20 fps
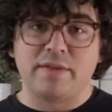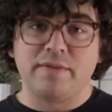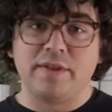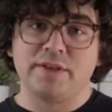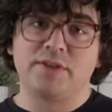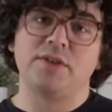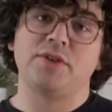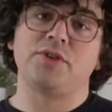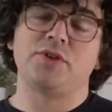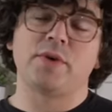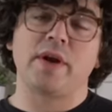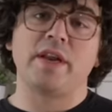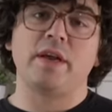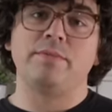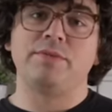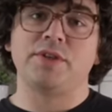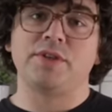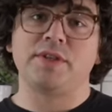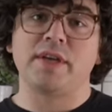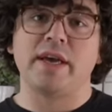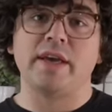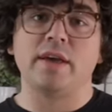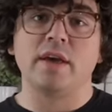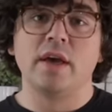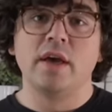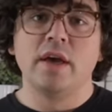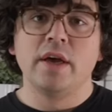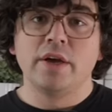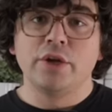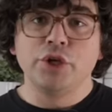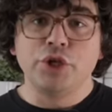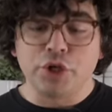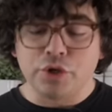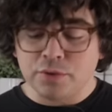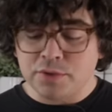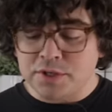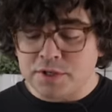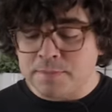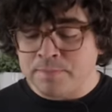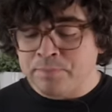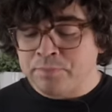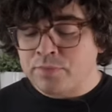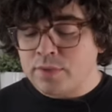this is straight up just like juice.